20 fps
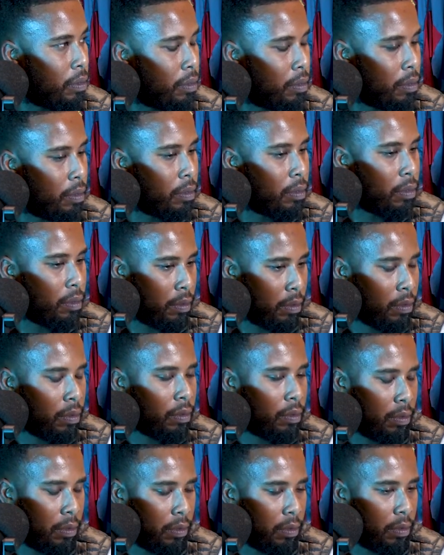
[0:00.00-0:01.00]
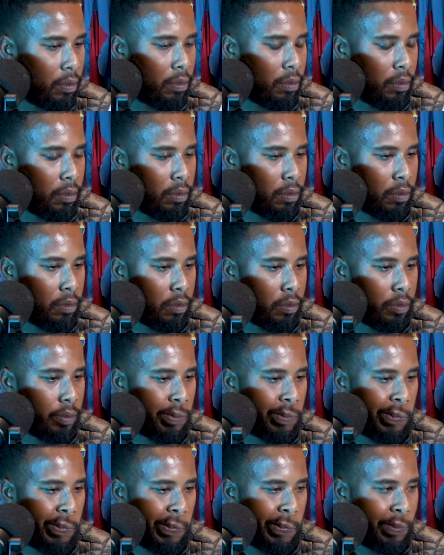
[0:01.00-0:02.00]

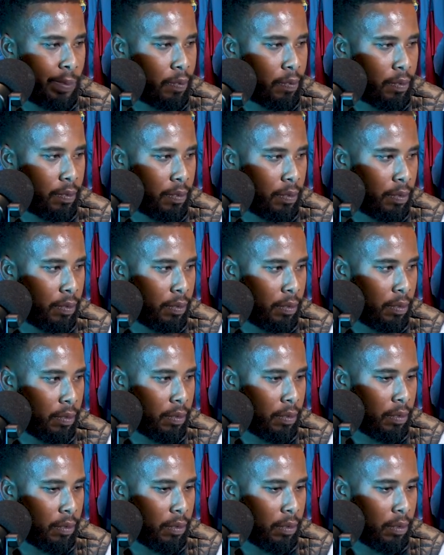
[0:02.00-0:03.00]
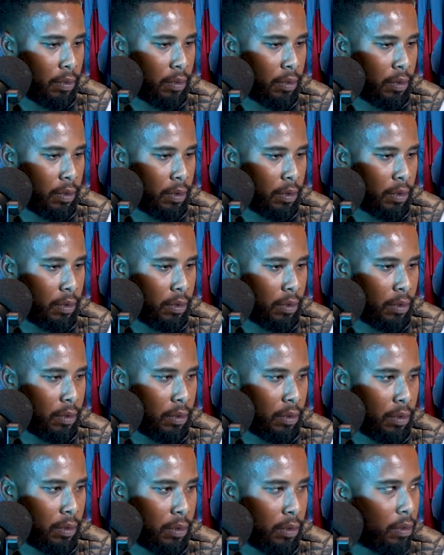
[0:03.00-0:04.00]

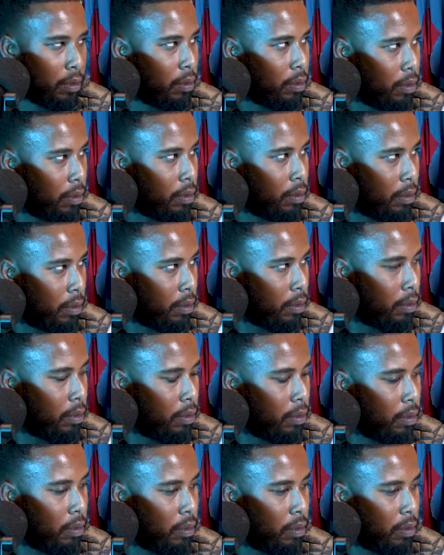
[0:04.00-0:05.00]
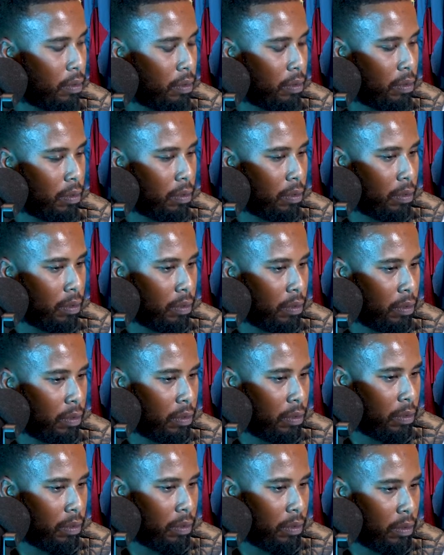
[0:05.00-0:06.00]

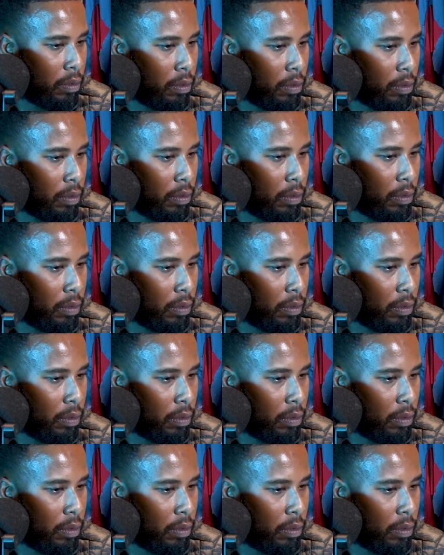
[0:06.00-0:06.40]
(silent)